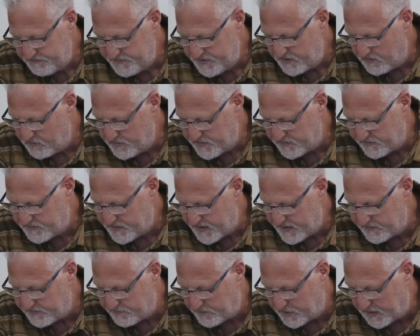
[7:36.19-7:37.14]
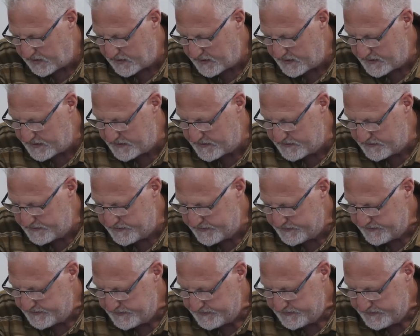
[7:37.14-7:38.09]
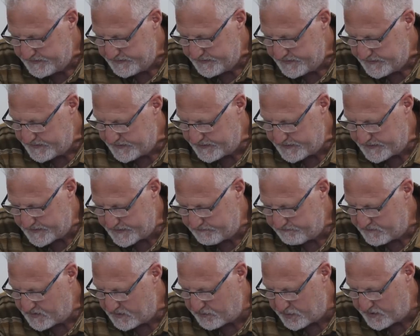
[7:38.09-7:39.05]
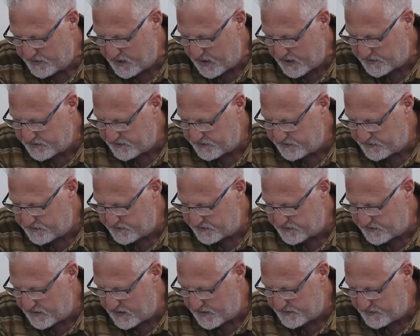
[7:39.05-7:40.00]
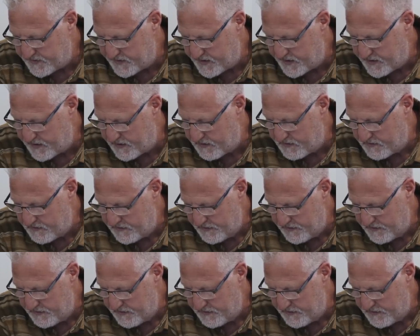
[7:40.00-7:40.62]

with this guy's play, the production's just not there.